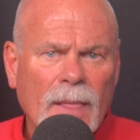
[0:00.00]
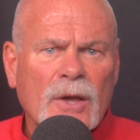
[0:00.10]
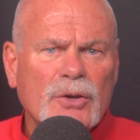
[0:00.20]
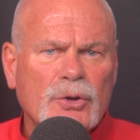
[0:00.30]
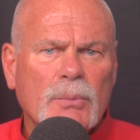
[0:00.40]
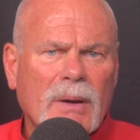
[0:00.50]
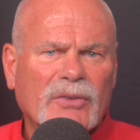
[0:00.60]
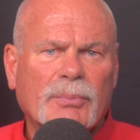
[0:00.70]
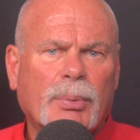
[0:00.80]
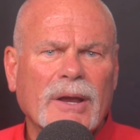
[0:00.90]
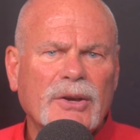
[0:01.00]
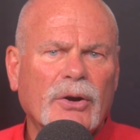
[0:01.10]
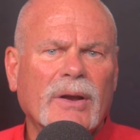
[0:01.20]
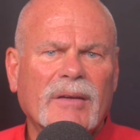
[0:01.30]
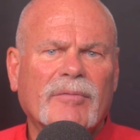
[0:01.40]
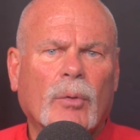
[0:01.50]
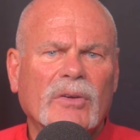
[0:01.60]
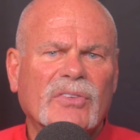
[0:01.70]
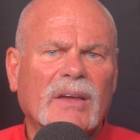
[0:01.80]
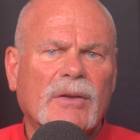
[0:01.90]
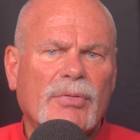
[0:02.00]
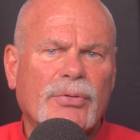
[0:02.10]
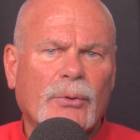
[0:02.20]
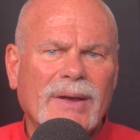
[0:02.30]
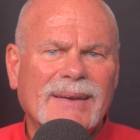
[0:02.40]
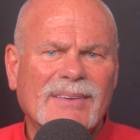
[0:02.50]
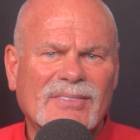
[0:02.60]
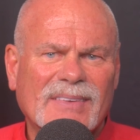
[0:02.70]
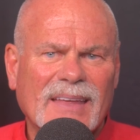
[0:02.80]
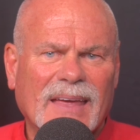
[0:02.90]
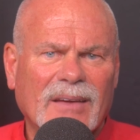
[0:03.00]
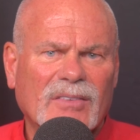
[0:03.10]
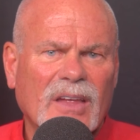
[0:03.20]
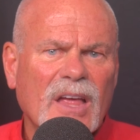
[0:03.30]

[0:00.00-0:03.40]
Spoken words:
You must break your invoice into 3 distinct,